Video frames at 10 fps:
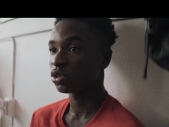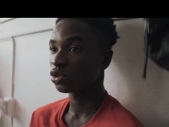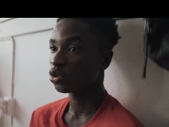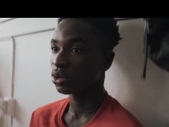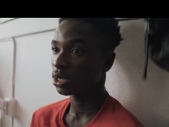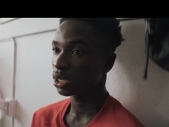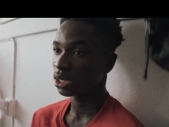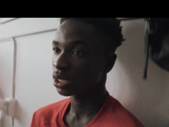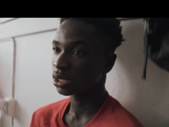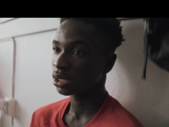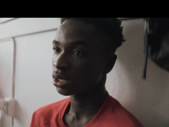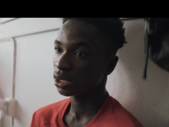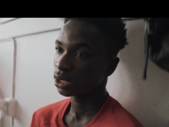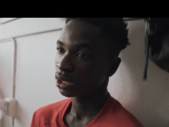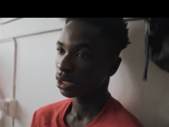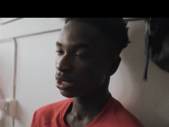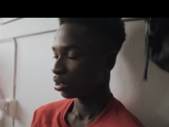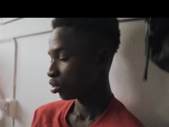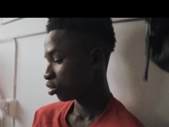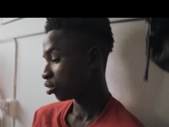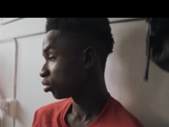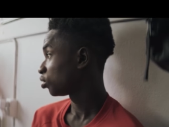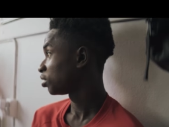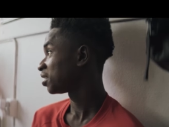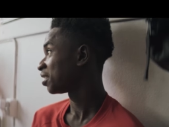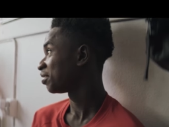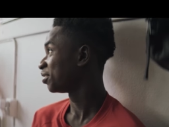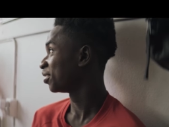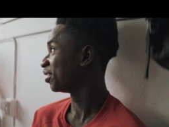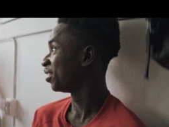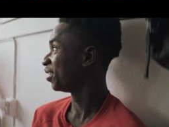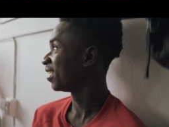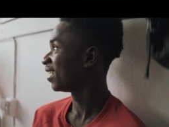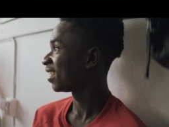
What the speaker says: is colder than this. So you just have to go through it.